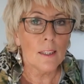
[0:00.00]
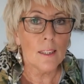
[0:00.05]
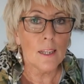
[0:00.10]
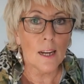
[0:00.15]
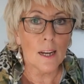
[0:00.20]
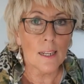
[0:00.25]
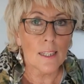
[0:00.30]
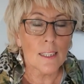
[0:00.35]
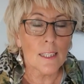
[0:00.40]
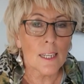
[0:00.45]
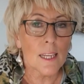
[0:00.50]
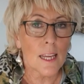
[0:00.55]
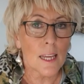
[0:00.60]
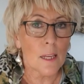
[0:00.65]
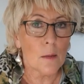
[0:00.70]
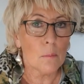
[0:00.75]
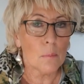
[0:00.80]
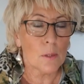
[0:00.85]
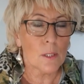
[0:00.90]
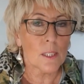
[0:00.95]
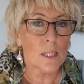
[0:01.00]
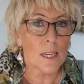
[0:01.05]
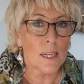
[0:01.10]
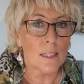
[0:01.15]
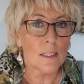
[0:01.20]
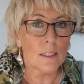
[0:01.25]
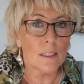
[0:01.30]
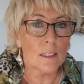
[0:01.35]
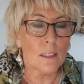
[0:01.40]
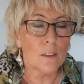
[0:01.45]

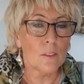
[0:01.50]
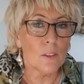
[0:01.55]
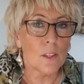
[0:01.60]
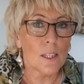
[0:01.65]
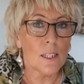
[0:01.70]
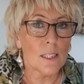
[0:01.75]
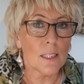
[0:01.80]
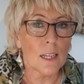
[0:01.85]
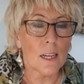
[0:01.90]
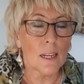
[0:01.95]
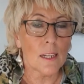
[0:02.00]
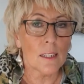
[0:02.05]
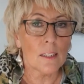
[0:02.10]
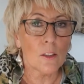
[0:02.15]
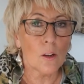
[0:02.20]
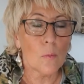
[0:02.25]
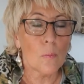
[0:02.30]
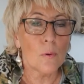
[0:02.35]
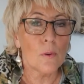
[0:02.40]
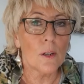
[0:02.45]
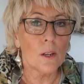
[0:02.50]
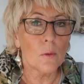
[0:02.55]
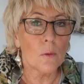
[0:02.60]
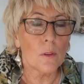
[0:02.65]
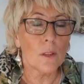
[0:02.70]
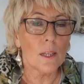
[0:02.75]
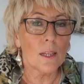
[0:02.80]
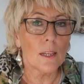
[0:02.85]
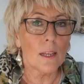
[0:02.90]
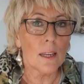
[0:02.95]
98% of these gangs operate
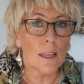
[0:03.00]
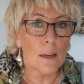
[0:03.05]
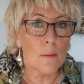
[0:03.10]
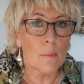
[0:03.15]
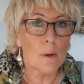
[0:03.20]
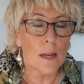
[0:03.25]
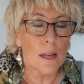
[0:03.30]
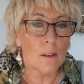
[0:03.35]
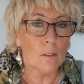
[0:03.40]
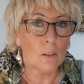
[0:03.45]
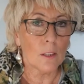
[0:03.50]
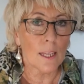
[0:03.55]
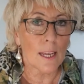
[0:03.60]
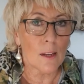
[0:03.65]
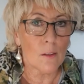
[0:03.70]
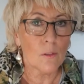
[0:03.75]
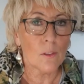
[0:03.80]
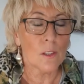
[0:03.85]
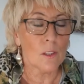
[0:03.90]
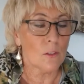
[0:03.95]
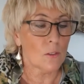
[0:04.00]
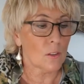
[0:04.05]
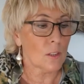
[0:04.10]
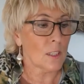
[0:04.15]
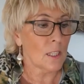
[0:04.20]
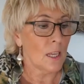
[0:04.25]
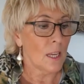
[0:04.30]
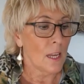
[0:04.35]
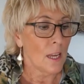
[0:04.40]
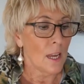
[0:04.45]
within Labour-held
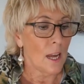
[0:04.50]
councils,